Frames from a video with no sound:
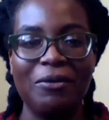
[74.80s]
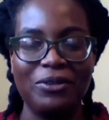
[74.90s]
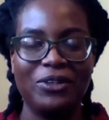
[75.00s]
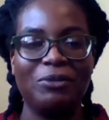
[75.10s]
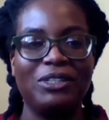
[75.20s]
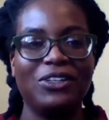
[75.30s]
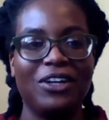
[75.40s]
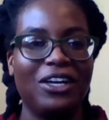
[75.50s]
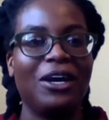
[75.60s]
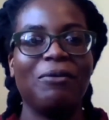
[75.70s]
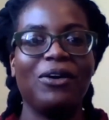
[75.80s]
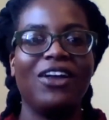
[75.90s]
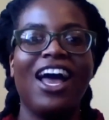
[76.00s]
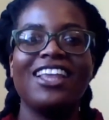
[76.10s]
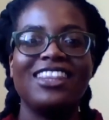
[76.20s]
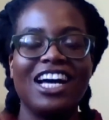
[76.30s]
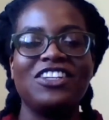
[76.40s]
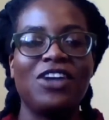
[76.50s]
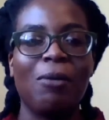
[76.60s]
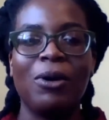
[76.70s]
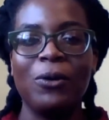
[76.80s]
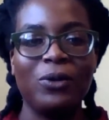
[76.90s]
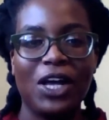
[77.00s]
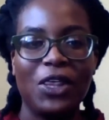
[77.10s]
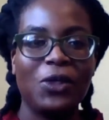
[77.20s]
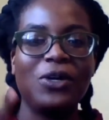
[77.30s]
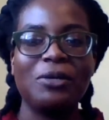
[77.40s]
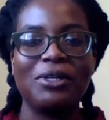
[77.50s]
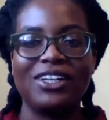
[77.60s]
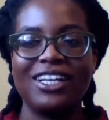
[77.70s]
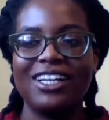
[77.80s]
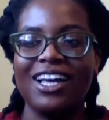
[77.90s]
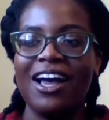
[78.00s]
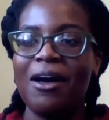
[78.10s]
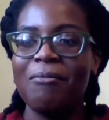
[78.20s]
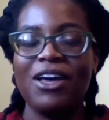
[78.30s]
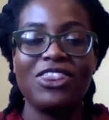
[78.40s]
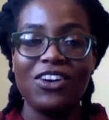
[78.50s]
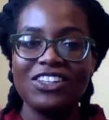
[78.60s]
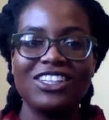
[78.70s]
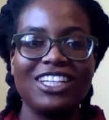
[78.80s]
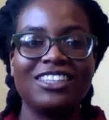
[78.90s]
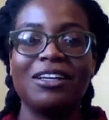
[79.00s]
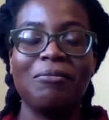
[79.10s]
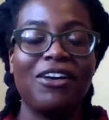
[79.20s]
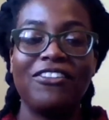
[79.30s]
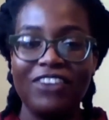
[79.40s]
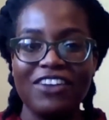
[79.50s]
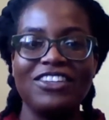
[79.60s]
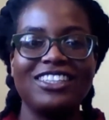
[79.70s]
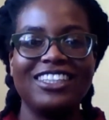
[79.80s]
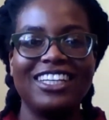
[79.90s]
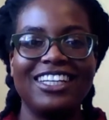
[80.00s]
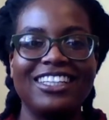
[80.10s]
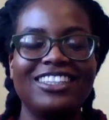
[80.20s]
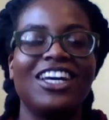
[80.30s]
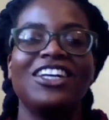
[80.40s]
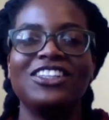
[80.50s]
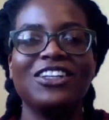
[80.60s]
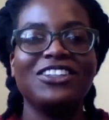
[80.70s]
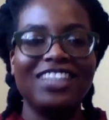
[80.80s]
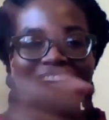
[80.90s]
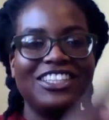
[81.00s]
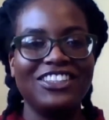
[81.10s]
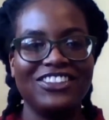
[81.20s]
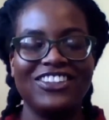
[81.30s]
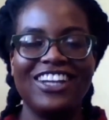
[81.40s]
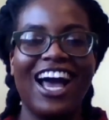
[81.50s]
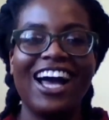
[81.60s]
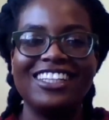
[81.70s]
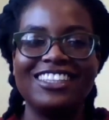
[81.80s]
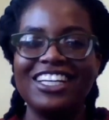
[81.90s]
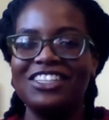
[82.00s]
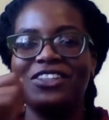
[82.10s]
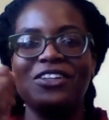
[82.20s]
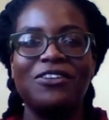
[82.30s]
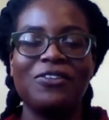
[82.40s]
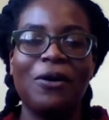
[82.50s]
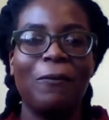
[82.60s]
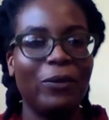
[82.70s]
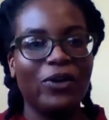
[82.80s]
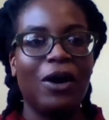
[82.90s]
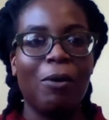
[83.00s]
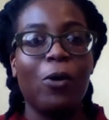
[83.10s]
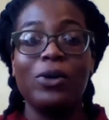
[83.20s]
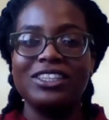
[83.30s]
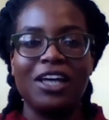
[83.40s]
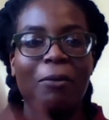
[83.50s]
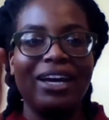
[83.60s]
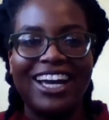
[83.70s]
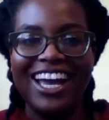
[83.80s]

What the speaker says: going to be talking about that drama, what I thought about it, my thoughts on it, some of my favorite scenes. So stay tuned for more about what's coming